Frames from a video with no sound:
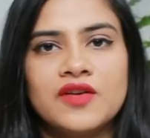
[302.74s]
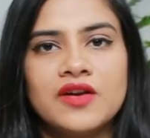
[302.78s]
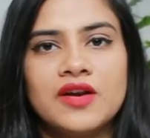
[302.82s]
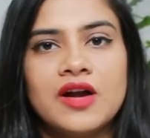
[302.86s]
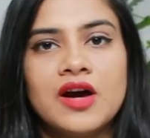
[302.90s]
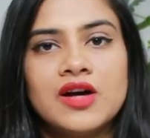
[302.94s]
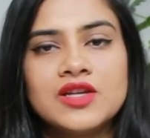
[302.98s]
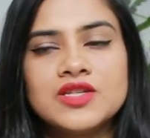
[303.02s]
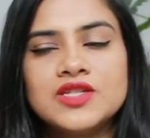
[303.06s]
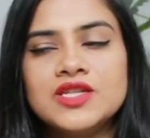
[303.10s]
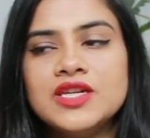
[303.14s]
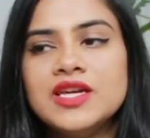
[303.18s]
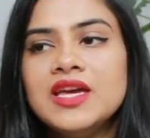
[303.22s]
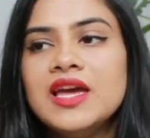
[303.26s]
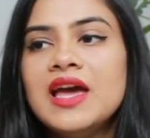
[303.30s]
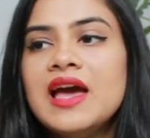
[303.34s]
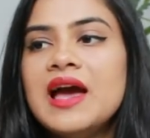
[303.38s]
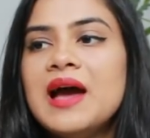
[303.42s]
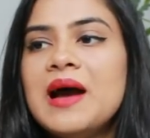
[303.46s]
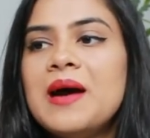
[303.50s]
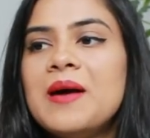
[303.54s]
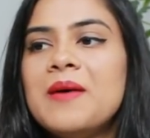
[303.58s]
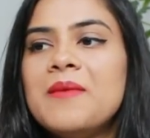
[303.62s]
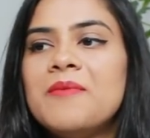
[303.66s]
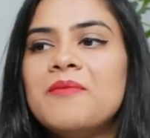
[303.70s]
Karachi.
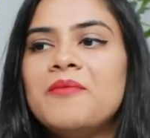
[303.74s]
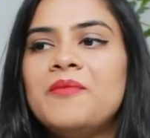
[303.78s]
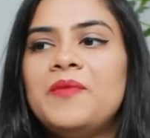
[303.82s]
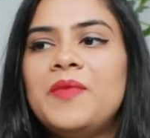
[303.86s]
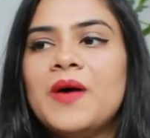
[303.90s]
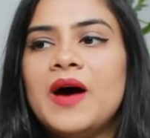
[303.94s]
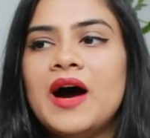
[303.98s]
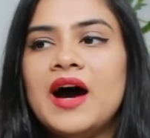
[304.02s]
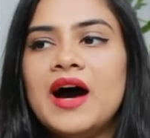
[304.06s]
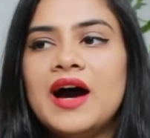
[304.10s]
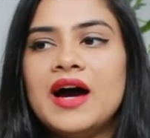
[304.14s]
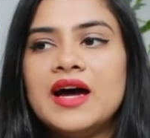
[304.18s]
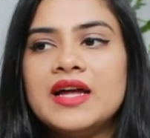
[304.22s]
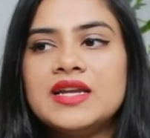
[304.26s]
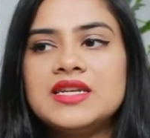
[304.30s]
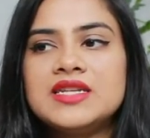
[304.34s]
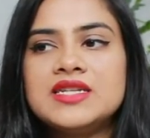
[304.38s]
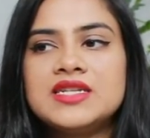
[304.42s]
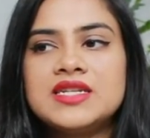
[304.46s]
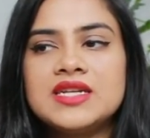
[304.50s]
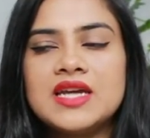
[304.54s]
But